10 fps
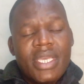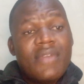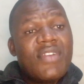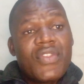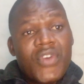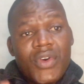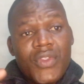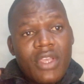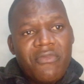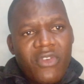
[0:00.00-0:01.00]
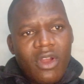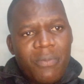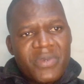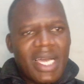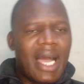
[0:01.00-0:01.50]
Even though they
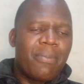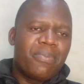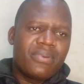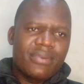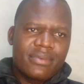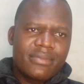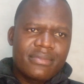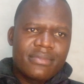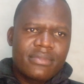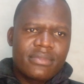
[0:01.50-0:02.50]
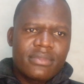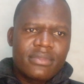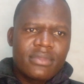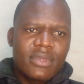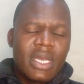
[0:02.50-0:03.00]
flopped up,
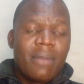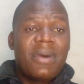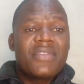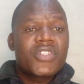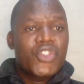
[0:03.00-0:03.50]
but